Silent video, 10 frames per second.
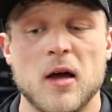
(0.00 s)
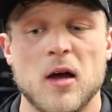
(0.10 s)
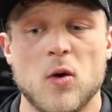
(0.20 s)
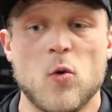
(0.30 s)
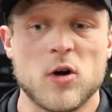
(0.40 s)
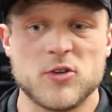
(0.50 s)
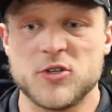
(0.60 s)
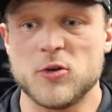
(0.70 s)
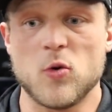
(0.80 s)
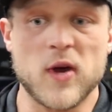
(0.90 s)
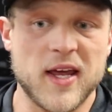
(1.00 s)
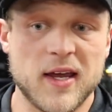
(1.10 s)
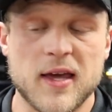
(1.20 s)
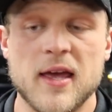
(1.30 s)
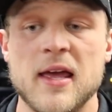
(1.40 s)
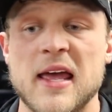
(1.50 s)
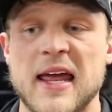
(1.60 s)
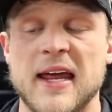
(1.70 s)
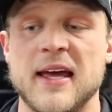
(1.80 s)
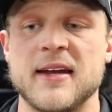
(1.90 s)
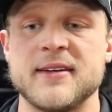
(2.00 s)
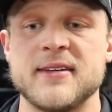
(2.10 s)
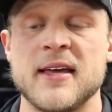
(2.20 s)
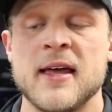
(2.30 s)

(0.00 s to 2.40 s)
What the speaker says: 1 or 2 a week, and